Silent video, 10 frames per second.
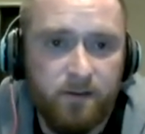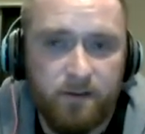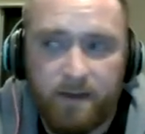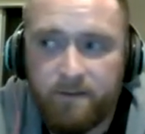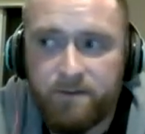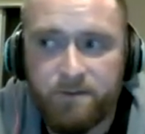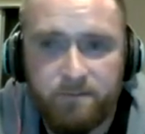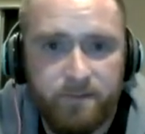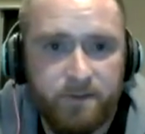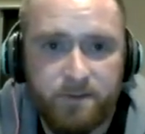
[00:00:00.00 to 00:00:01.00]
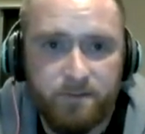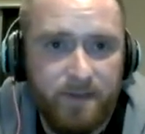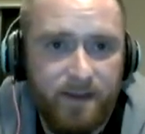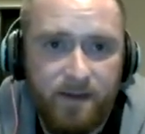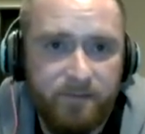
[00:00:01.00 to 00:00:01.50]
Now they
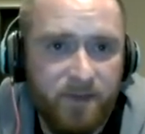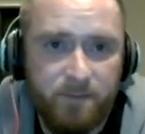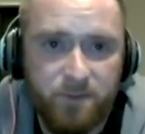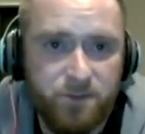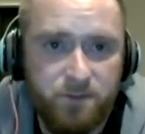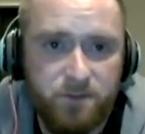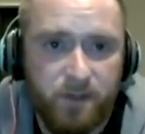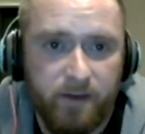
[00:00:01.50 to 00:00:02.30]
can't even keep their shoes tied.